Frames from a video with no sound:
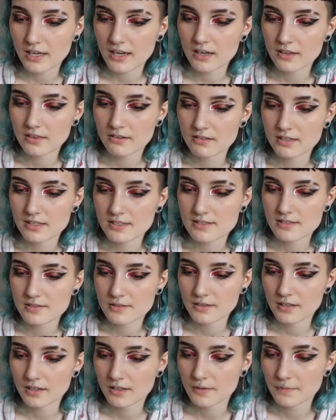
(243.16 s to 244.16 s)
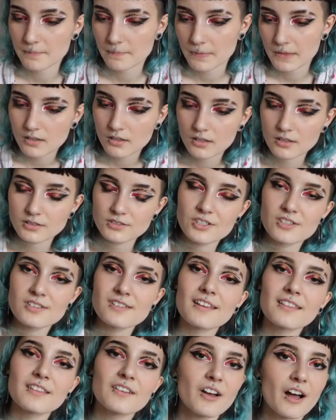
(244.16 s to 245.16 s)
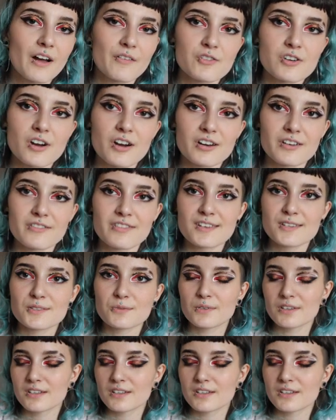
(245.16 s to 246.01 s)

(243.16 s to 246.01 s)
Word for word: That, there it is. Okay. Oh, just like the cover art of this